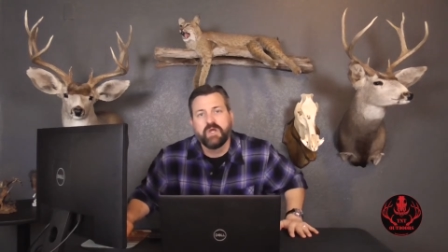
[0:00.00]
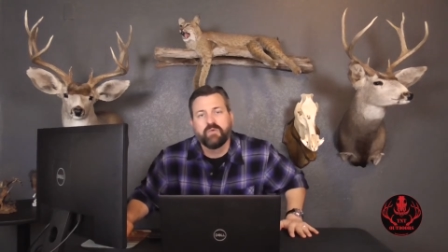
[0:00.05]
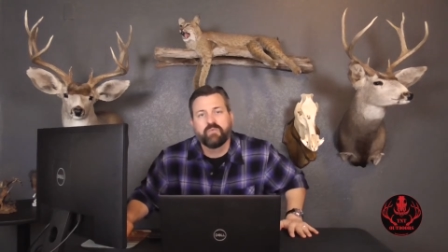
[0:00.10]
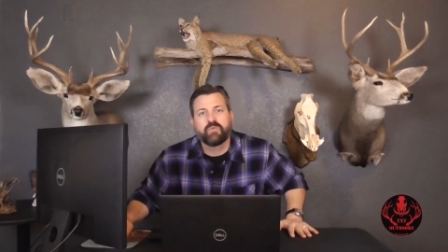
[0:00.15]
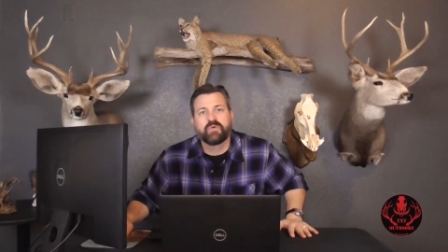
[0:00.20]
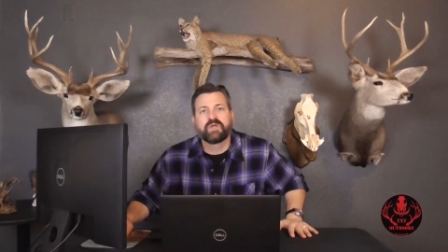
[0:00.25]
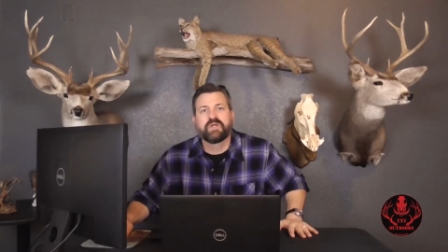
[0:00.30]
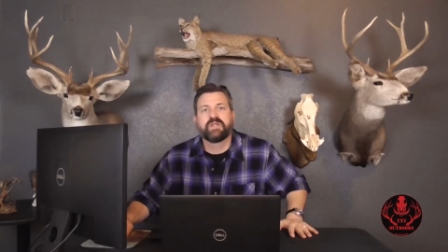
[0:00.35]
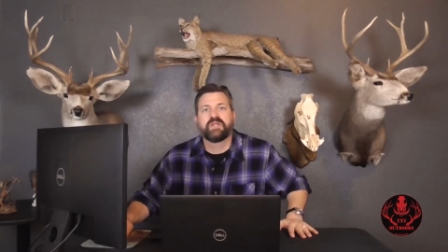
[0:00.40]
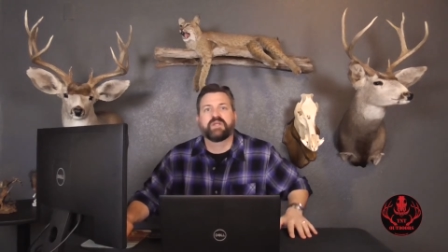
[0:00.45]

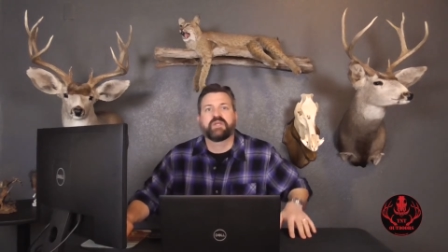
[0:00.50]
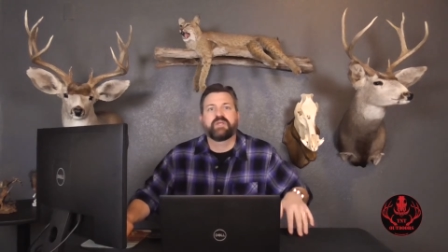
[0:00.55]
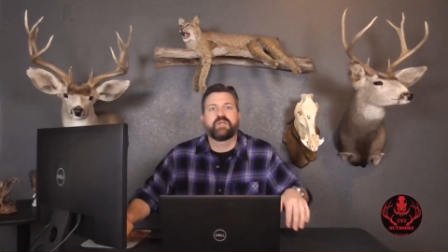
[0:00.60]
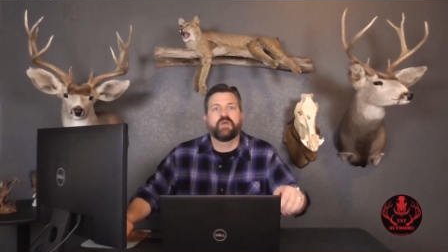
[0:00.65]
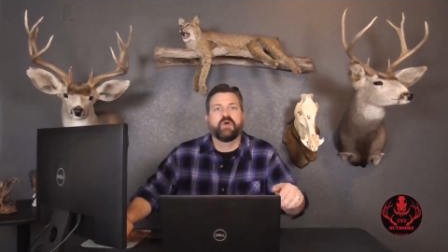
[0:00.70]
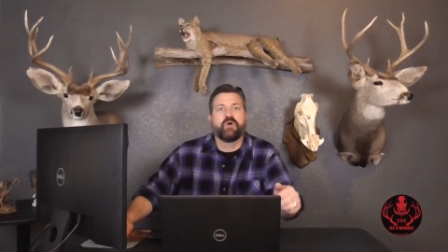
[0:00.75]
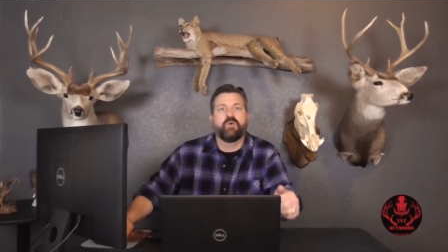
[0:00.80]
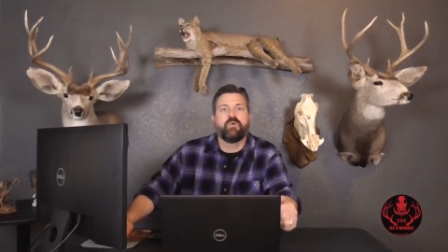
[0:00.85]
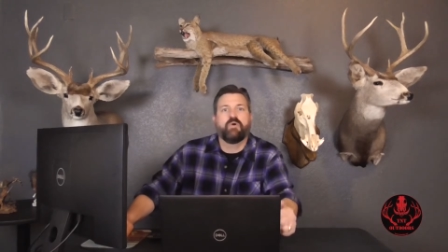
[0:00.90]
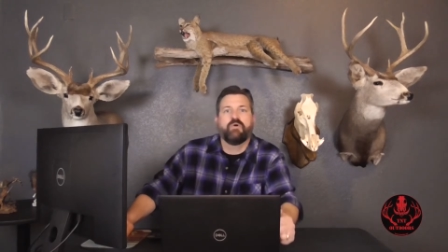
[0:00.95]
We're going to
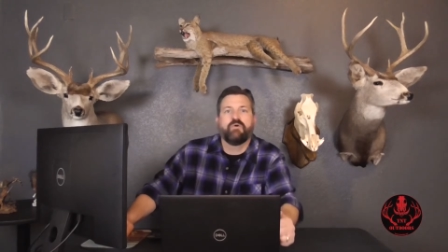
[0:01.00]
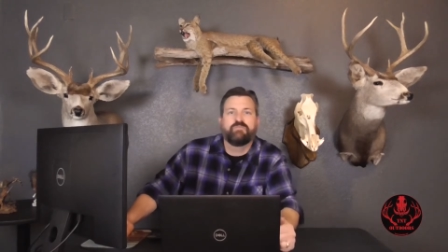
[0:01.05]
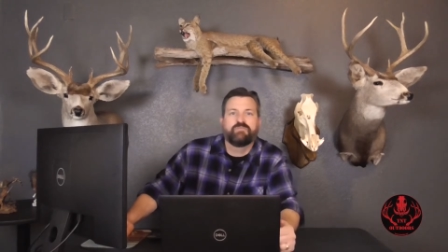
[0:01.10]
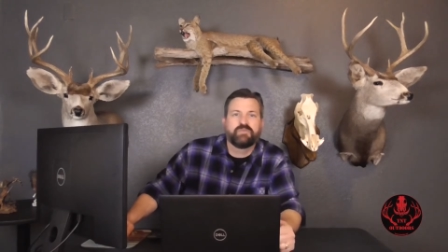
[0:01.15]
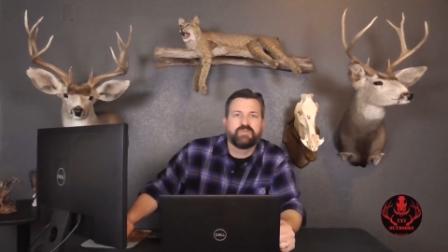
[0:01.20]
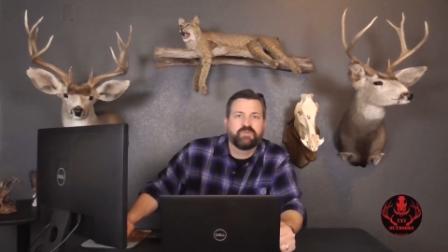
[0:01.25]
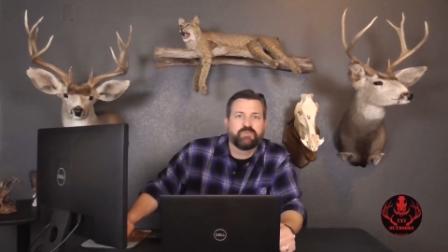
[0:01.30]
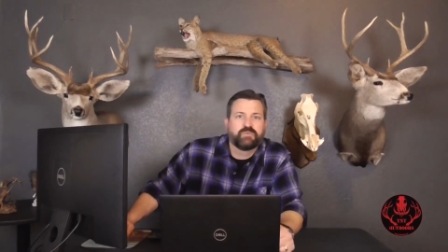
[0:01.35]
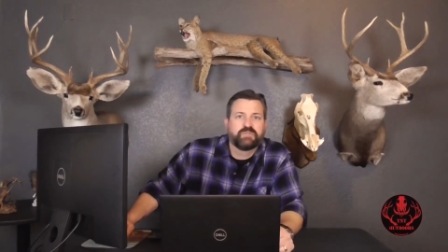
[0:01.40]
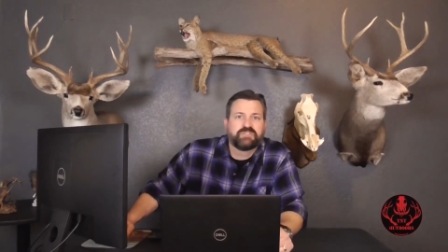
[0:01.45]
go
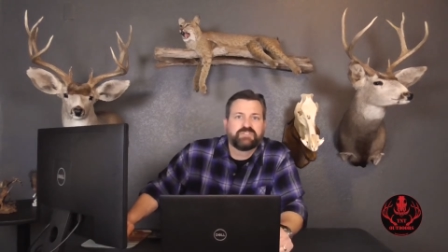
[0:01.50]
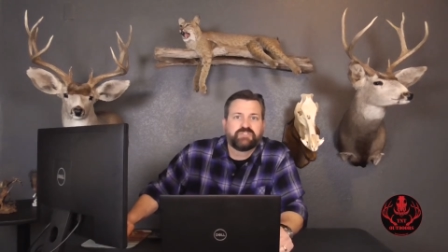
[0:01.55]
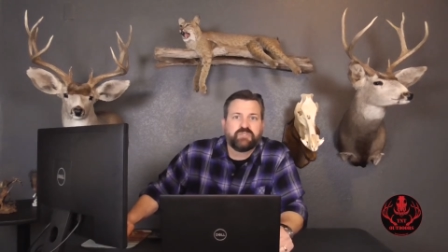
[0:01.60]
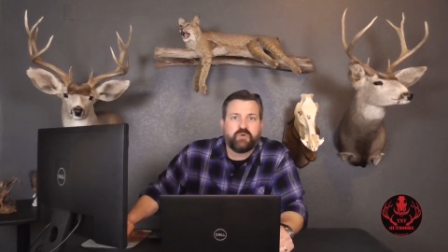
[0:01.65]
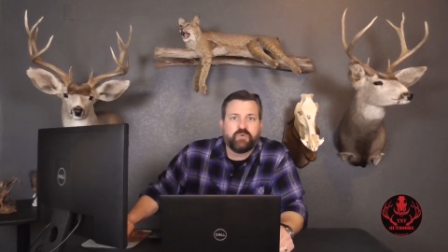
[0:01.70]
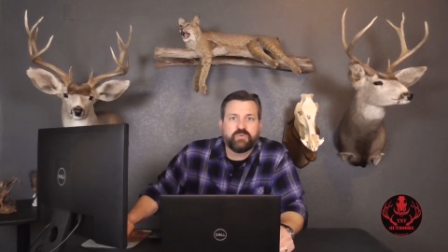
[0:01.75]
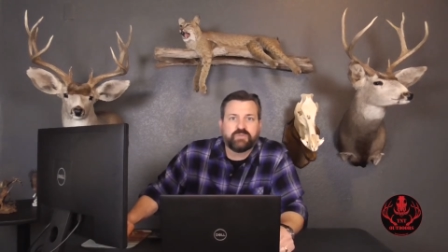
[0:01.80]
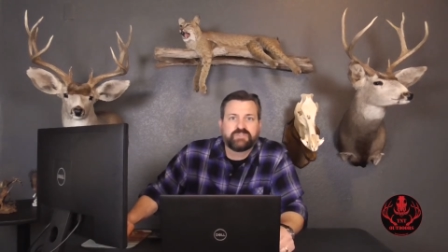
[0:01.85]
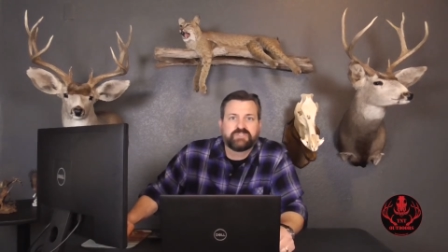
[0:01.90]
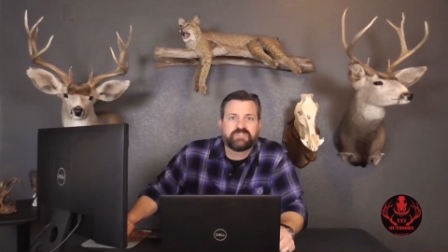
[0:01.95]
over the
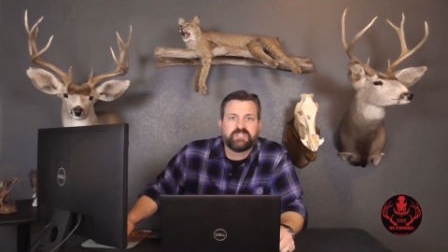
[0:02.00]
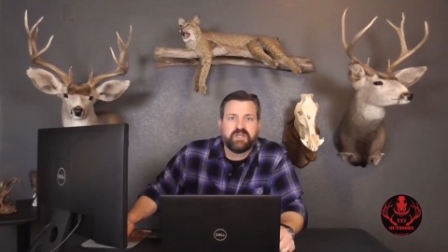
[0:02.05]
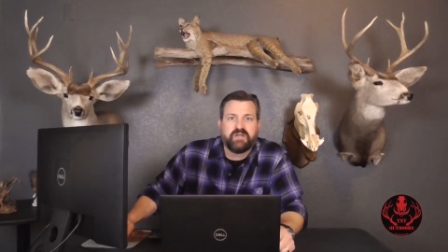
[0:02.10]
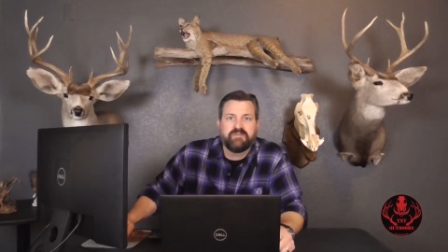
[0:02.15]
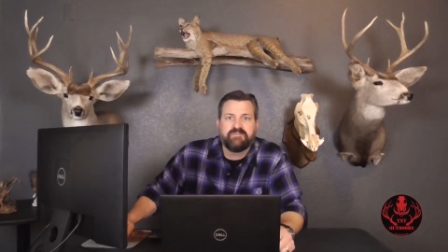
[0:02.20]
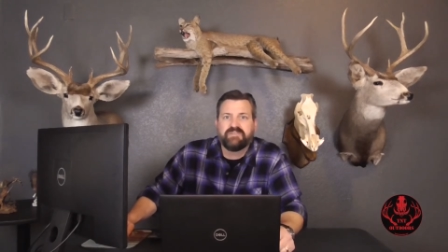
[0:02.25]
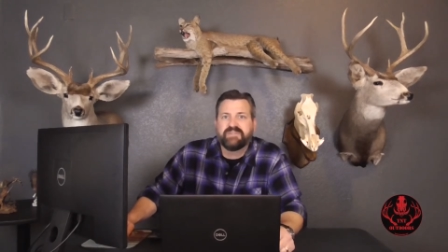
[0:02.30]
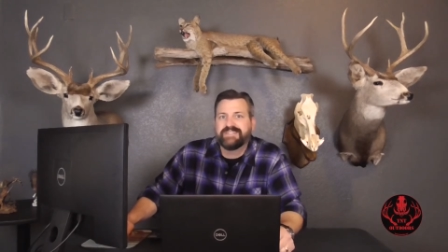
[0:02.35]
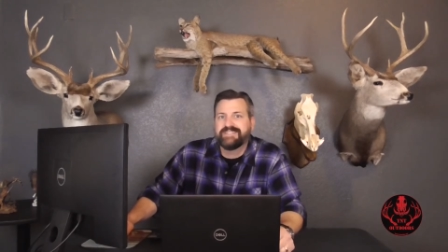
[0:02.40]
results of